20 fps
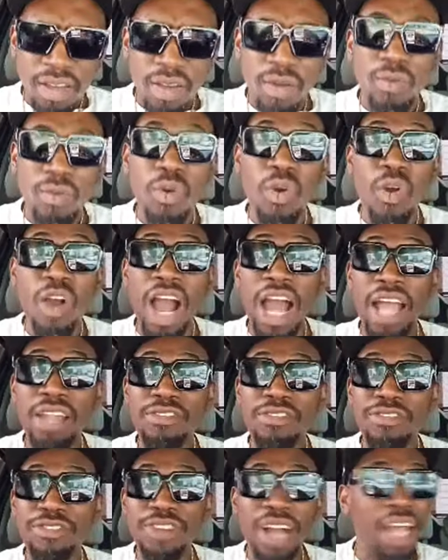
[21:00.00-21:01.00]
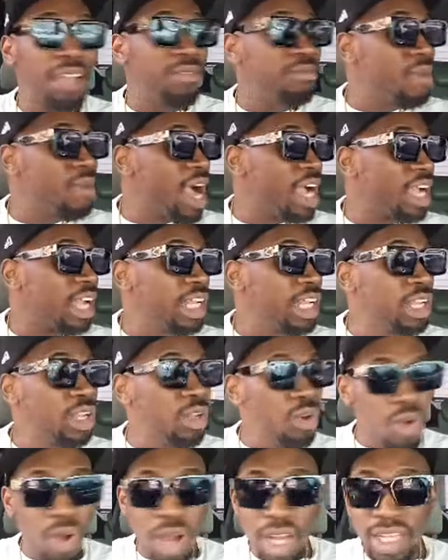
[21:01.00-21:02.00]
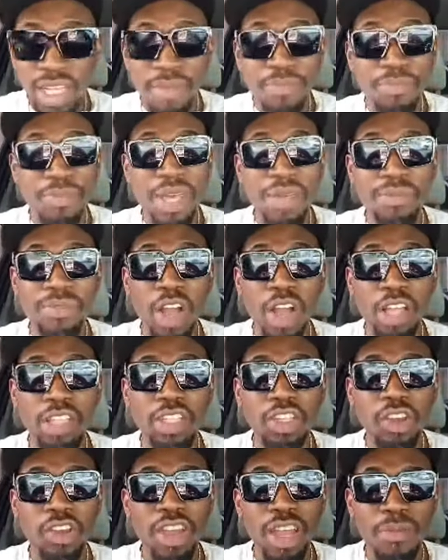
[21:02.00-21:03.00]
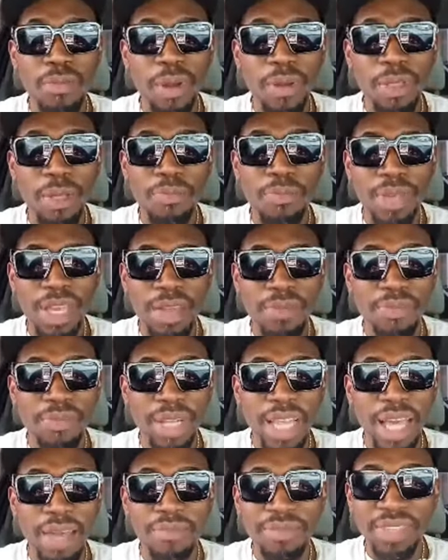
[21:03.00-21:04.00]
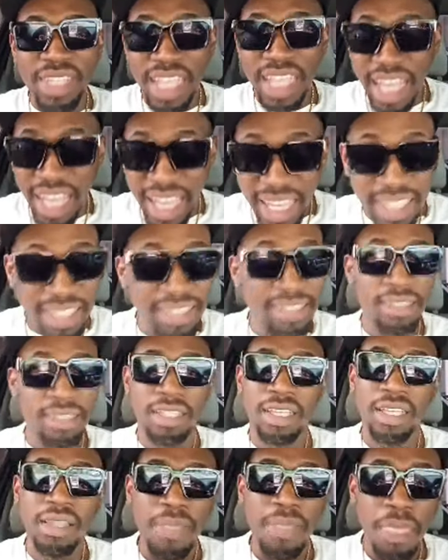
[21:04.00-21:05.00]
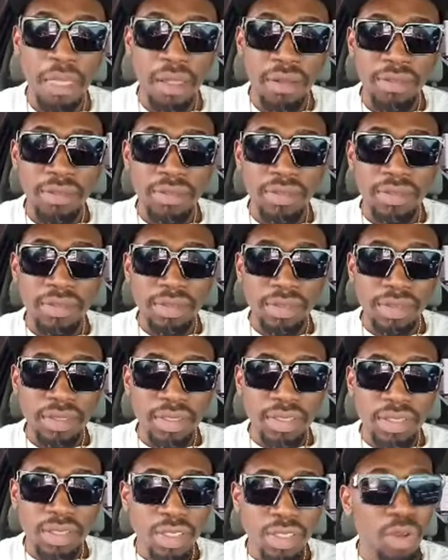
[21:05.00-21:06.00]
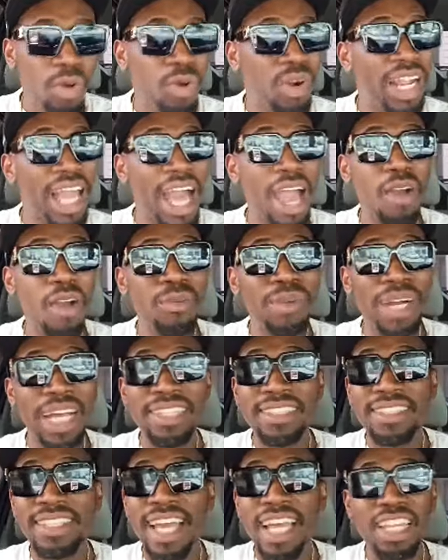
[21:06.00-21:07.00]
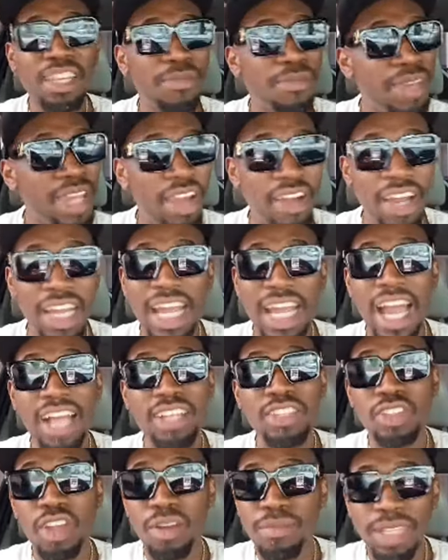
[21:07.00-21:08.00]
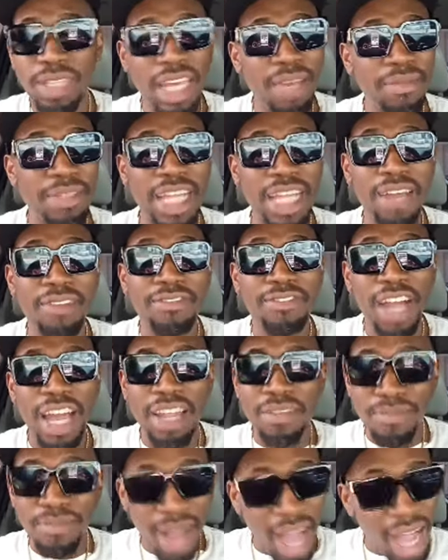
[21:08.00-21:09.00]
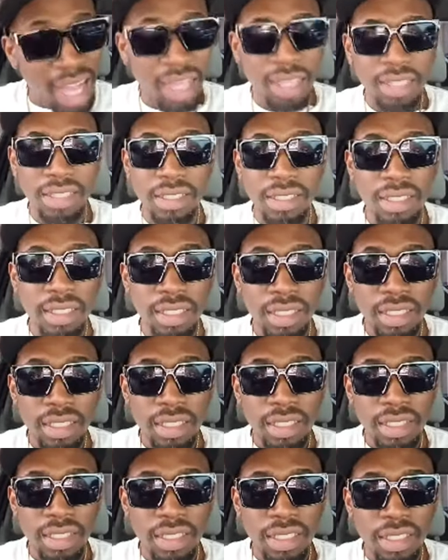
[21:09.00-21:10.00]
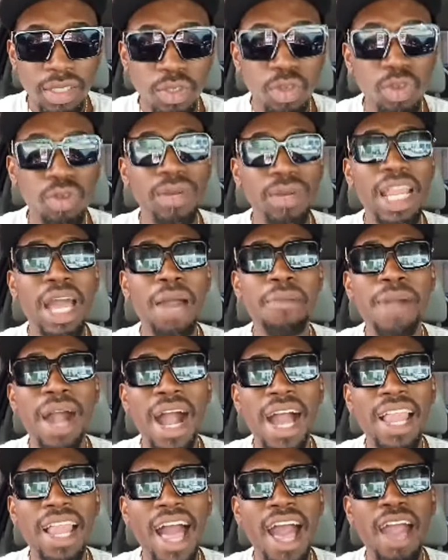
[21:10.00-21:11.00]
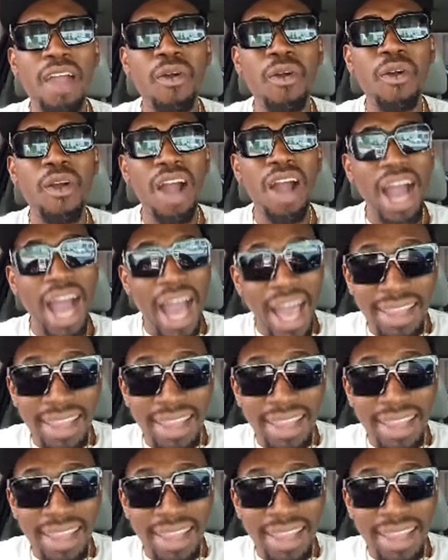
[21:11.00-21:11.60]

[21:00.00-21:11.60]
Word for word: One van back load the people, scrape up the people and things. The whole like woman teddy bear and I something them in a van back. The woman a ball like